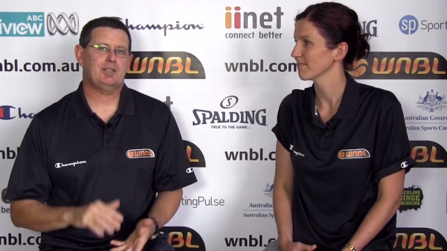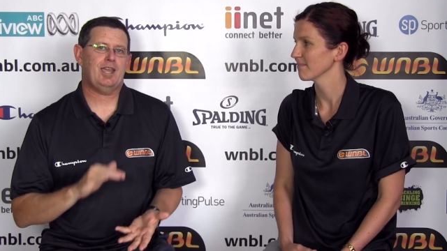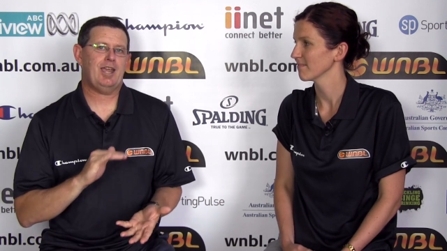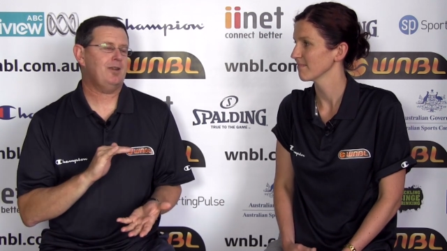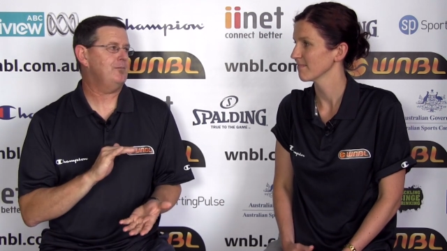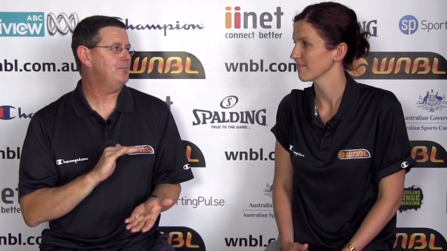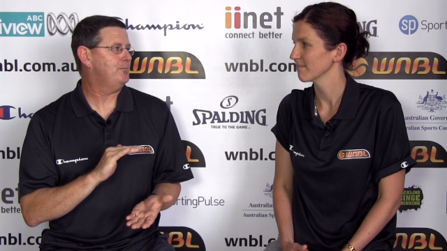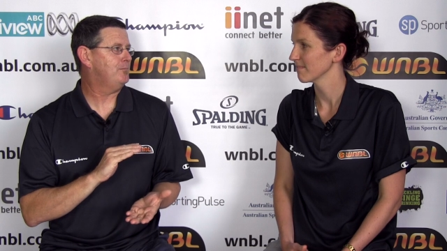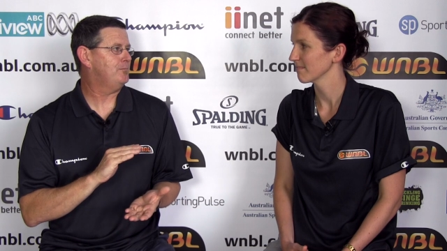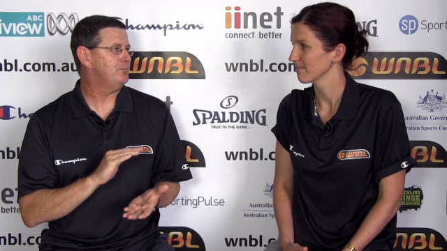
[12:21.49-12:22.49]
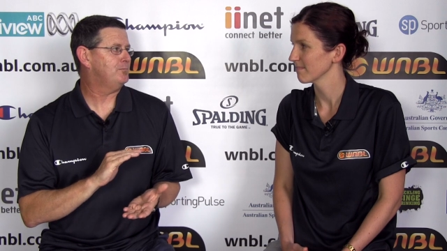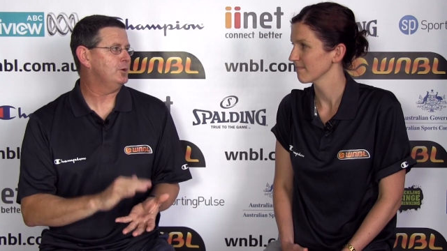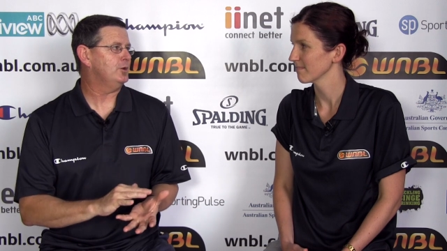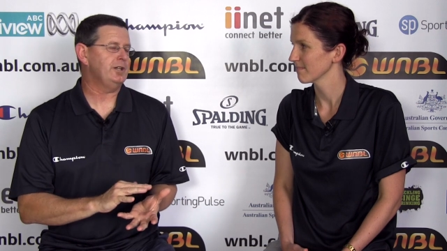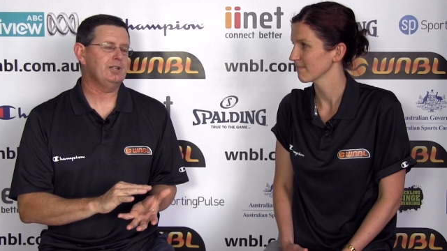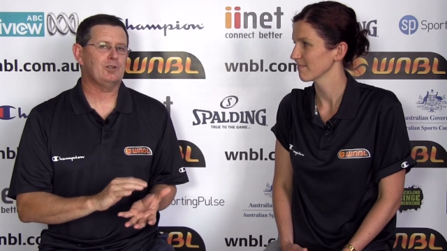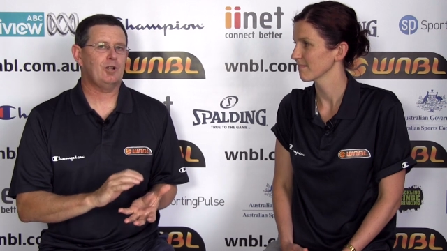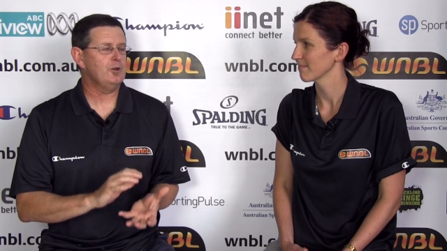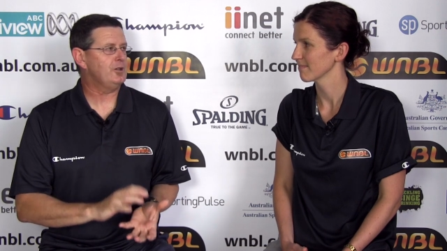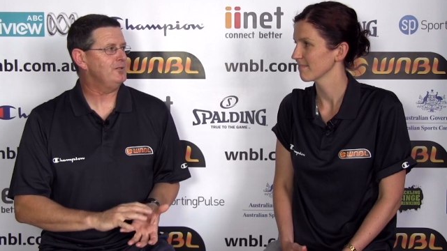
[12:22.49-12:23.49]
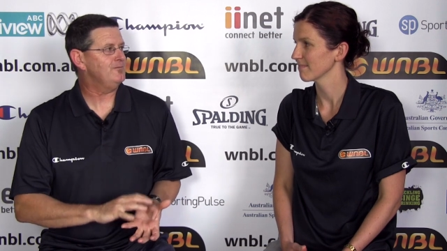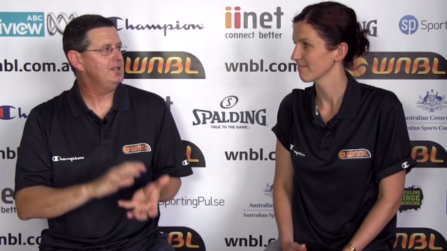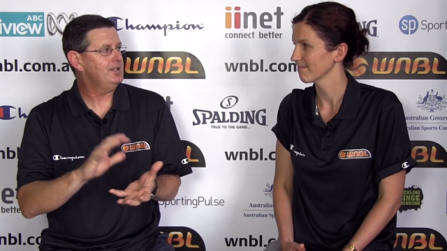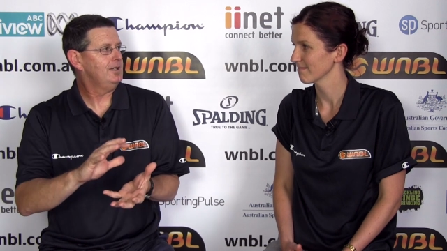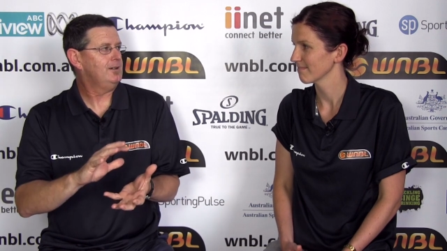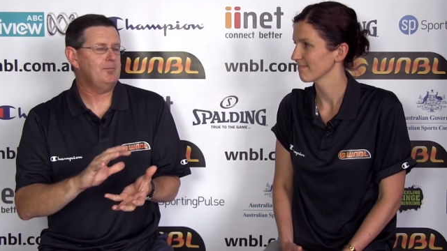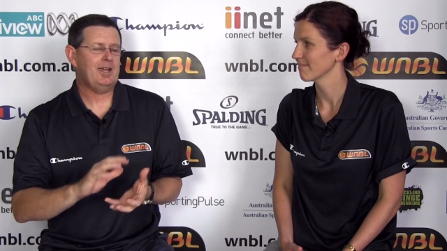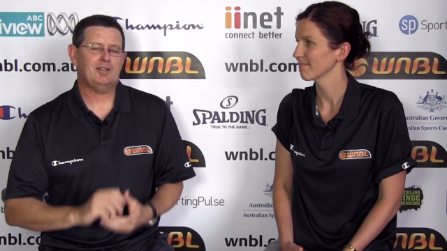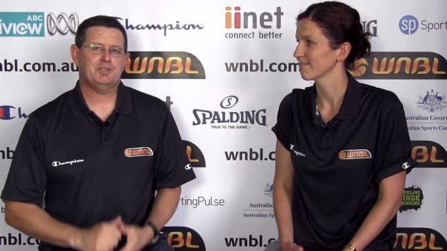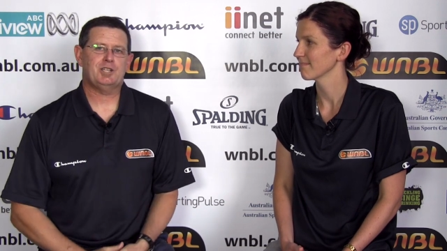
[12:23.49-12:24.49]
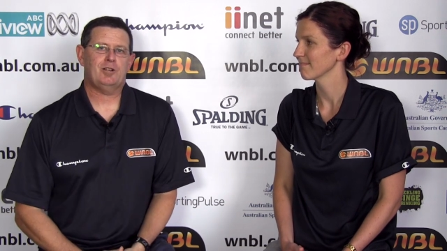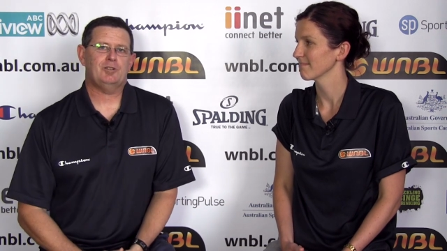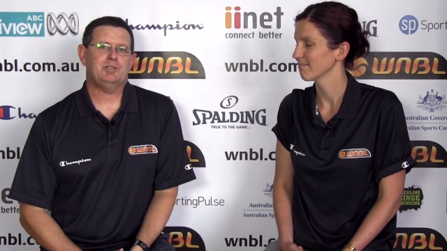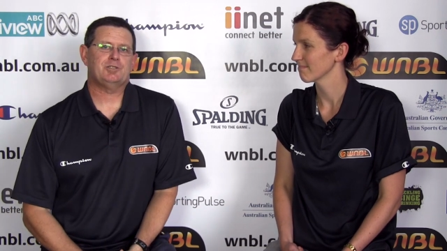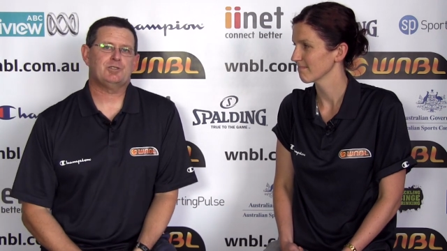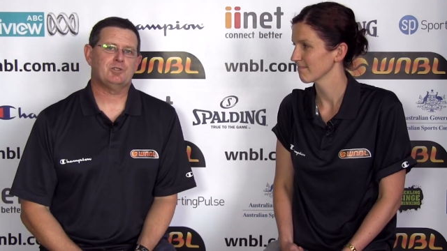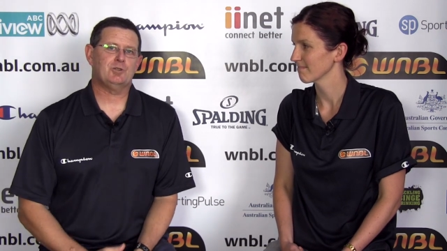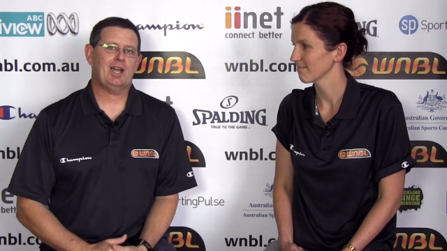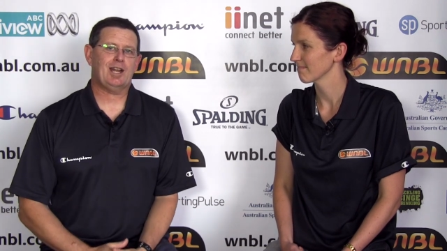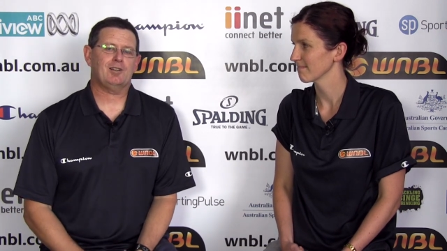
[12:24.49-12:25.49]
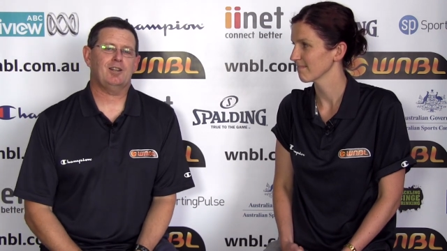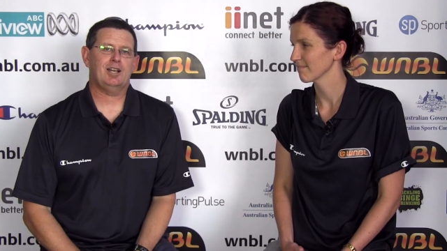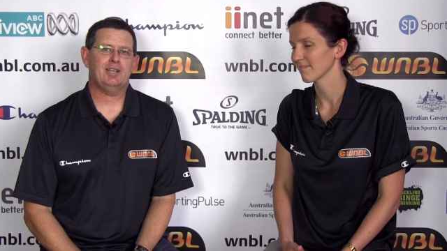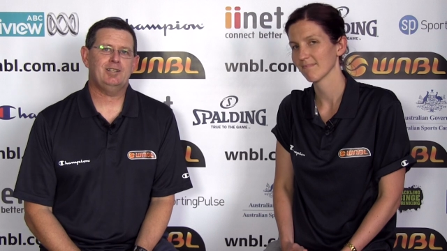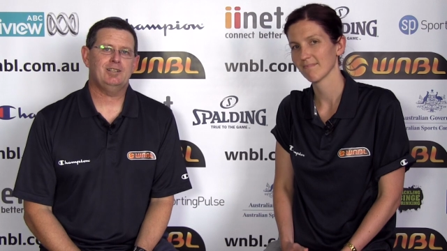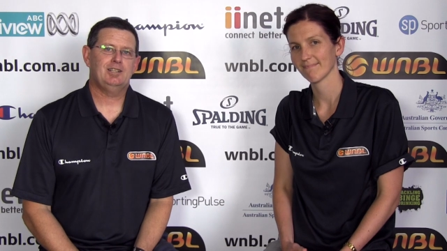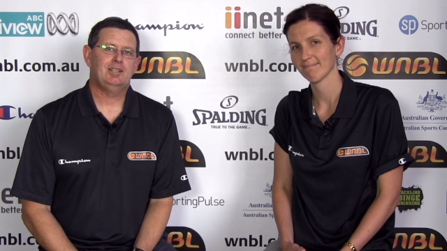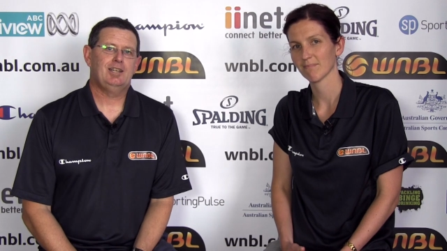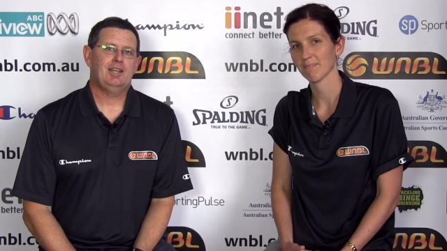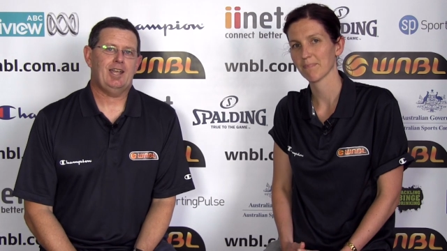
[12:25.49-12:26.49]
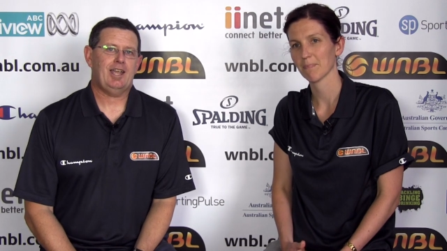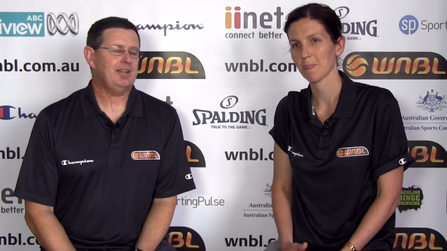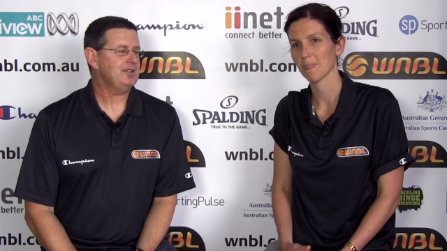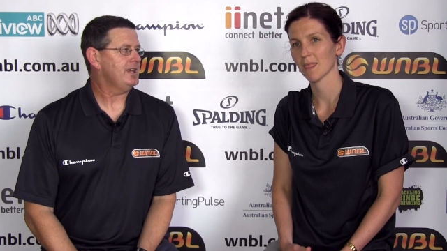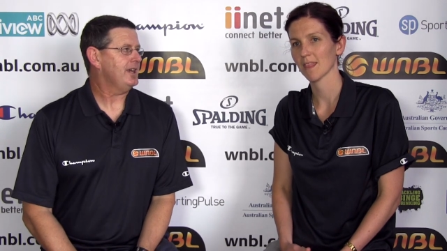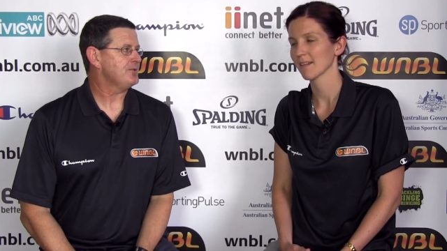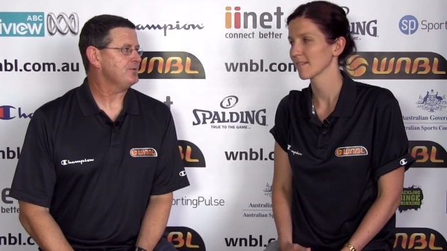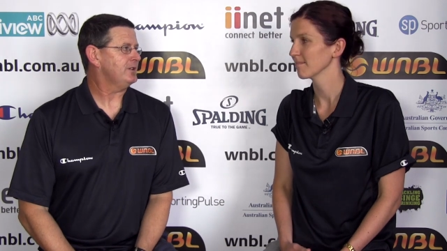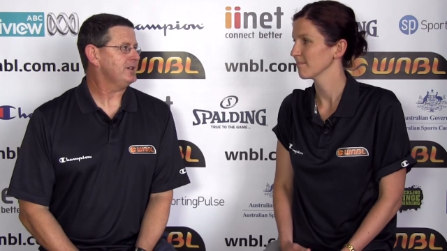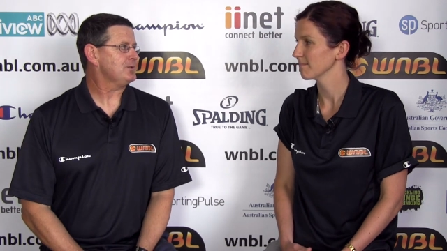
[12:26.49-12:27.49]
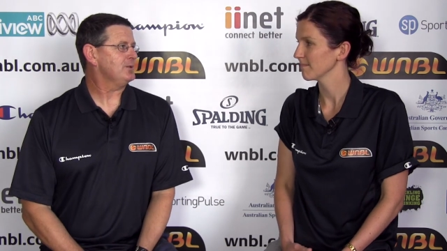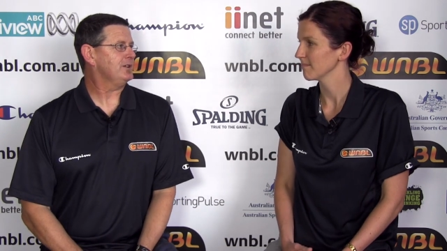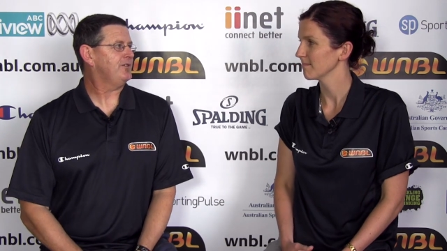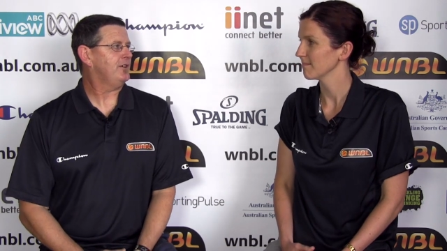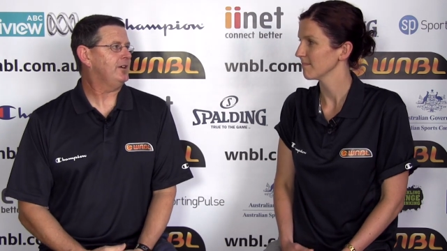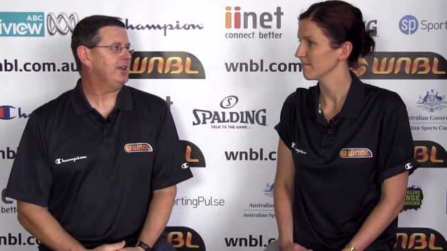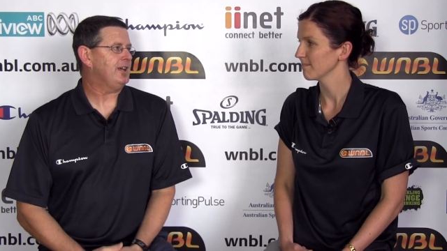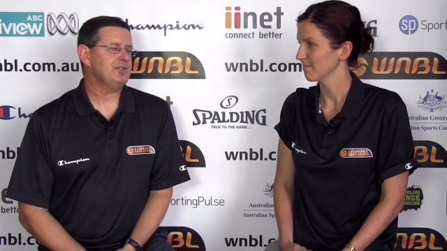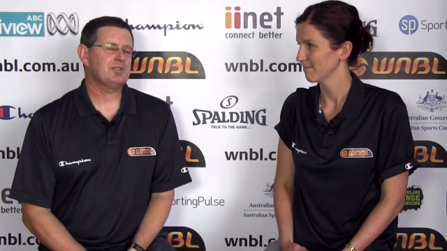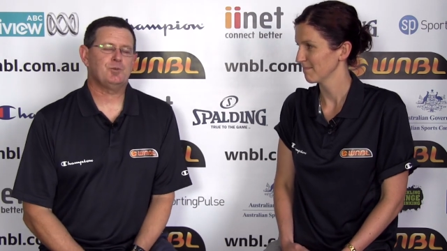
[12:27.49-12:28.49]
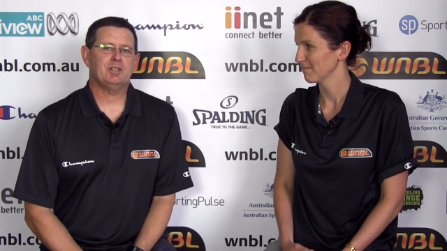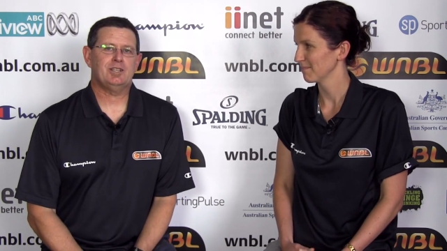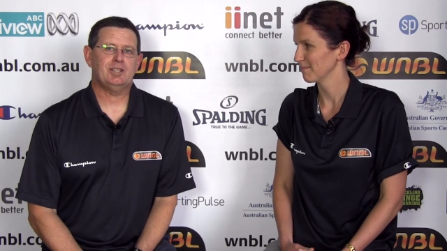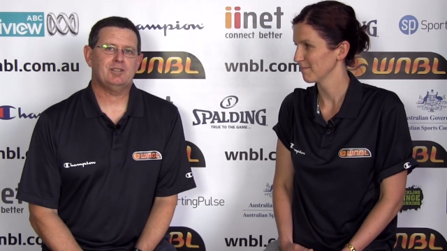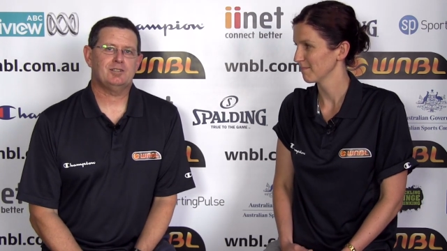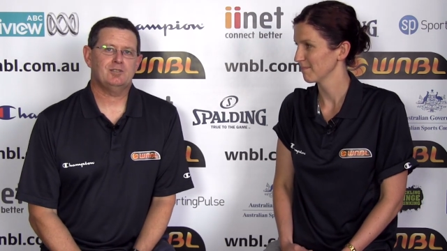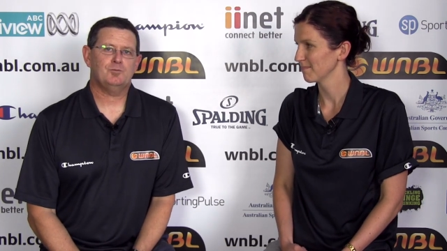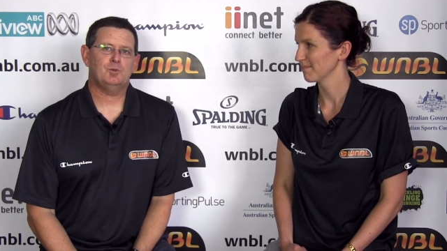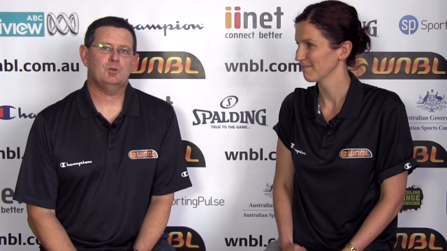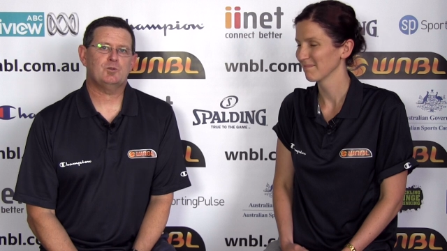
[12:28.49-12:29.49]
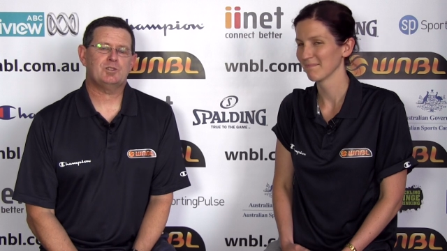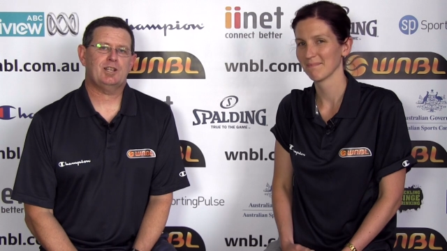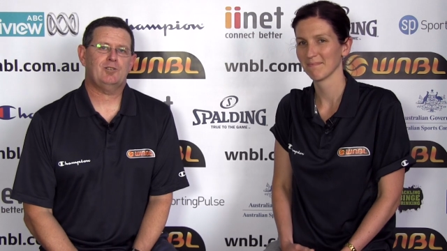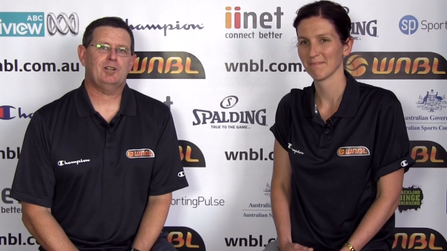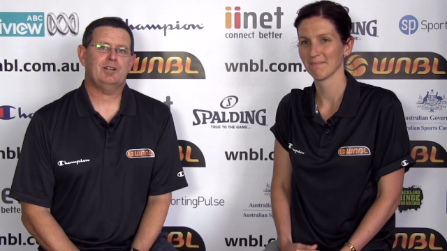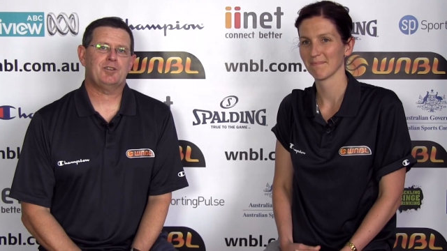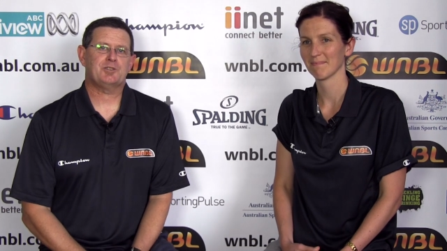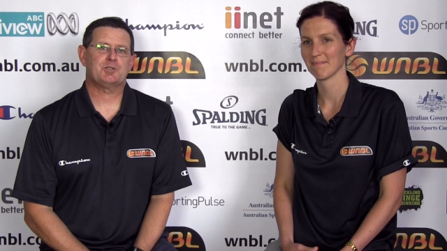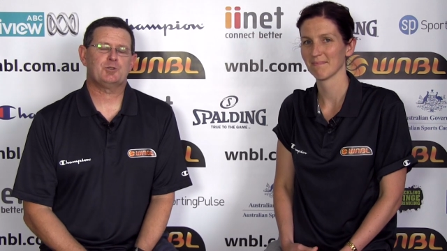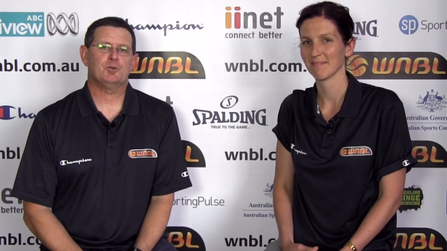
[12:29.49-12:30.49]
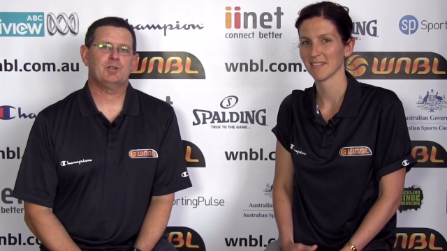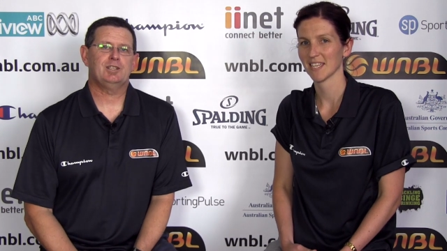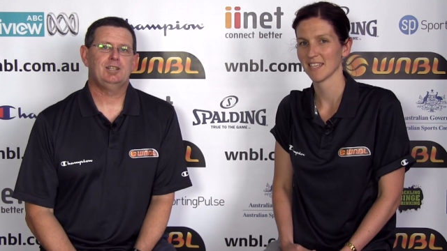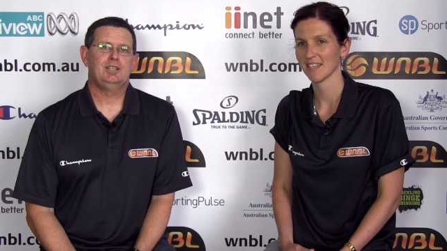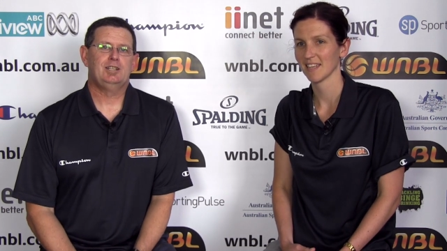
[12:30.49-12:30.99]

Speaker 1: Can Bulleen and Logan mount a challenge to Adelaide and Townsville? I guess we're going to find out this weekend. We'll tell another story.